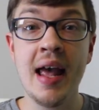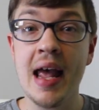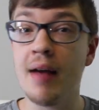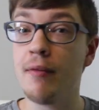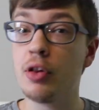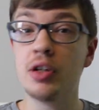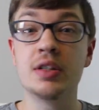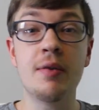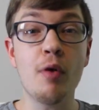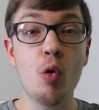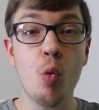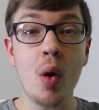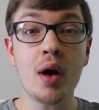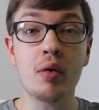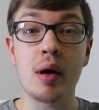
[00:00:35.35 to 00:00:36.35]
And for those of you
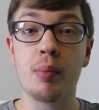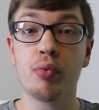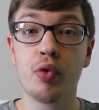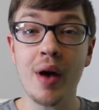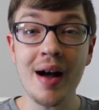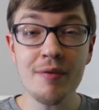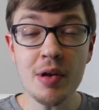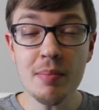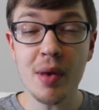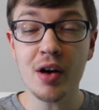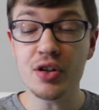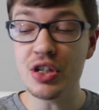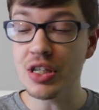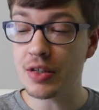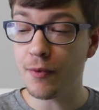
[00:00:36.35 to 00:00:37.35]
wondering, profit
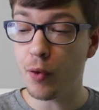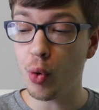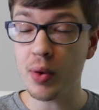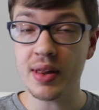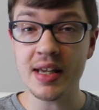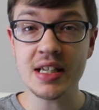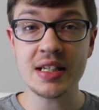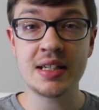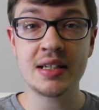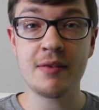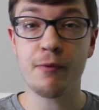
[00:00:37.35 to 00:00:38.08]
margins for this,